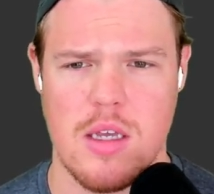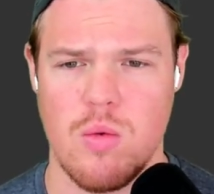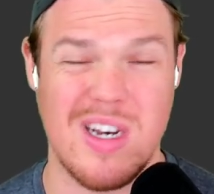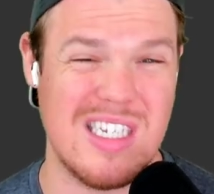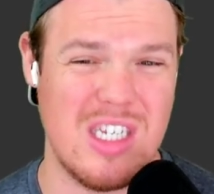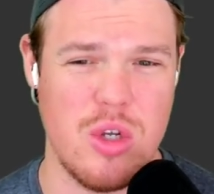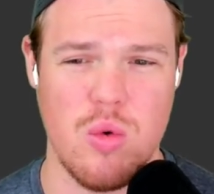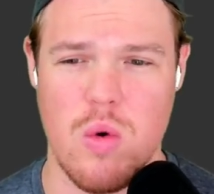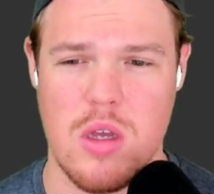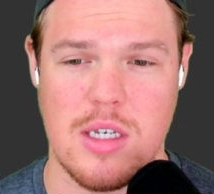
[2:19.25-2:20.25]
when it's
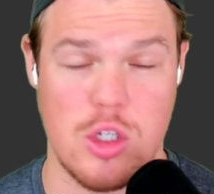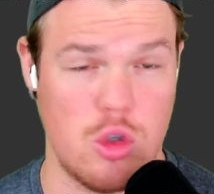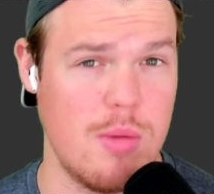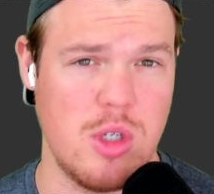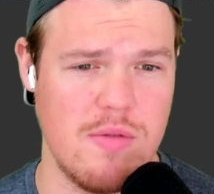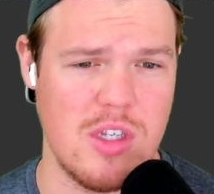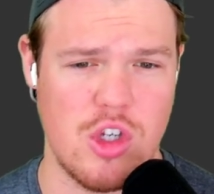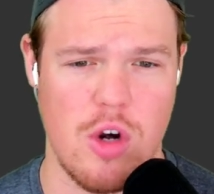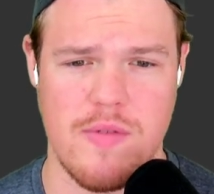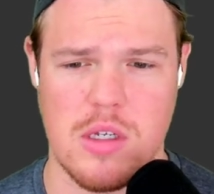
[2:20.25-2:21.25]
due, description of the
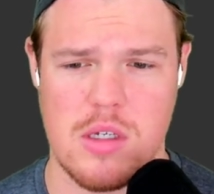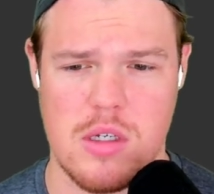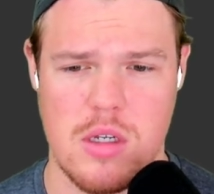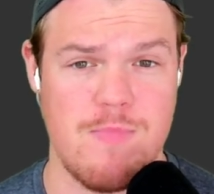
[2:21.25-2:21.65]
service,